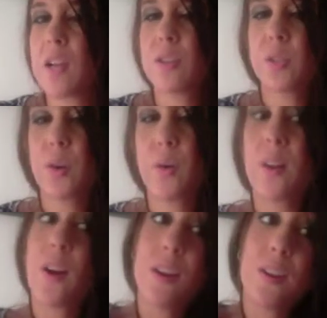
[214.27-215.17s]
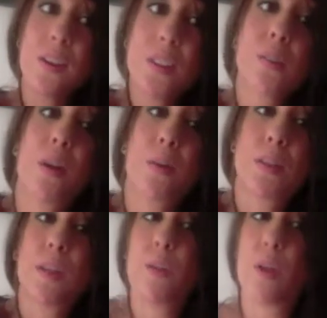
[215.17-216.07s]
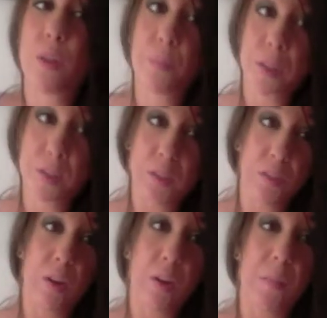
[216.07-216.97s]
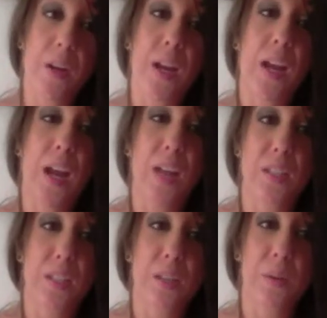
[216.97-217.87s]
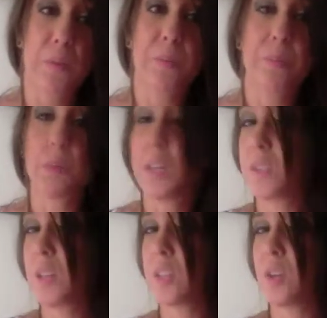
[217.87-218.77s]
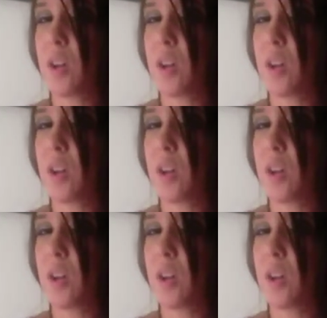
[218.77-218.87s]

So I got on their Instagram because I followed them on Instagram, and I asked them because I